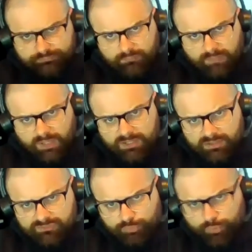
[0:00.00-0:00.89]

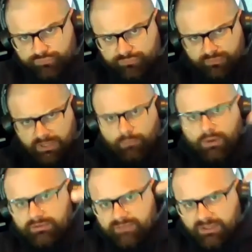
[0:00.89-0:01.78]
It's roof, hot
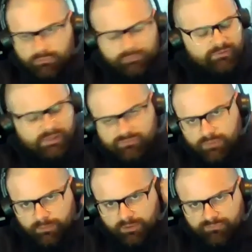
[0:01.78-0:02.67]
water tank was the last one
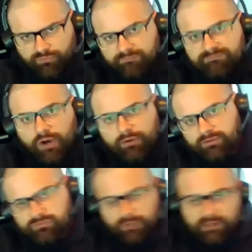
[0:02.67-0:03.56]
I'm looking for.
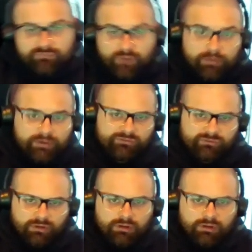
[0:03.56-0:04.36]
Furnace, right? Furnace.